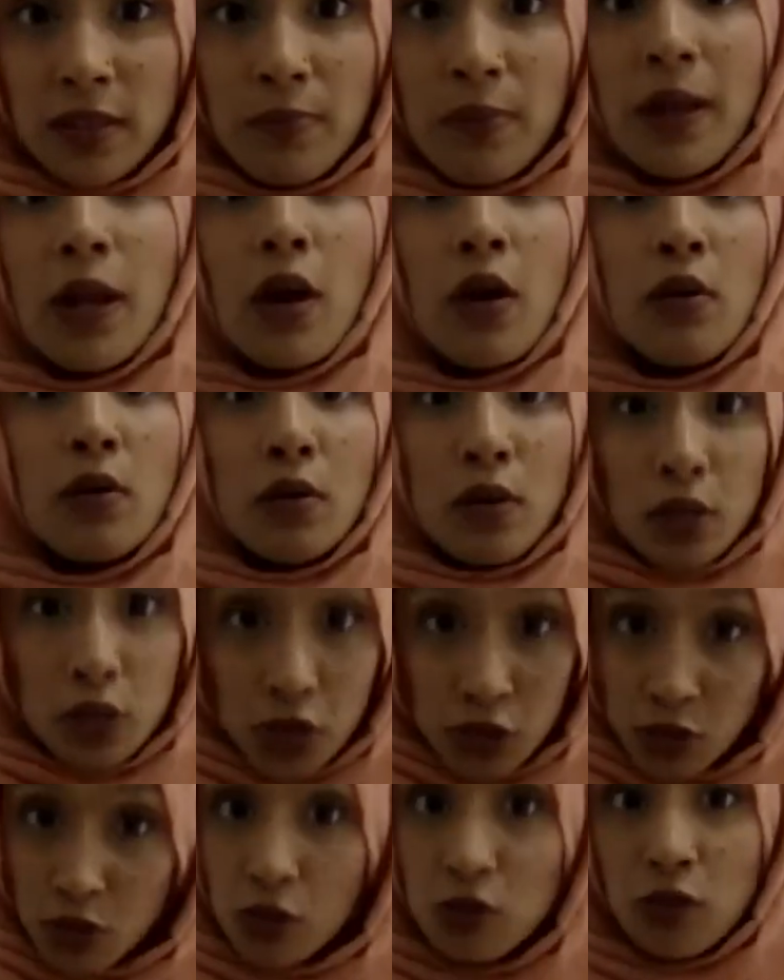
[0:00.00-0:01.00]
pillow,
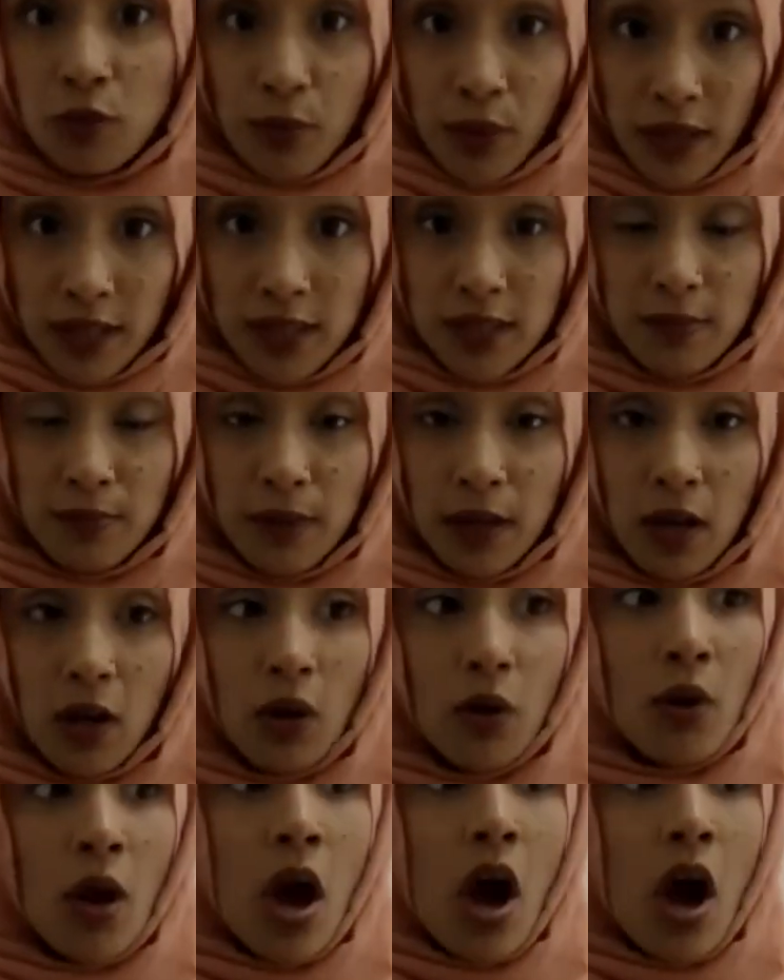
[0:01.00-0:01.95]
just use your pregnancy pillow.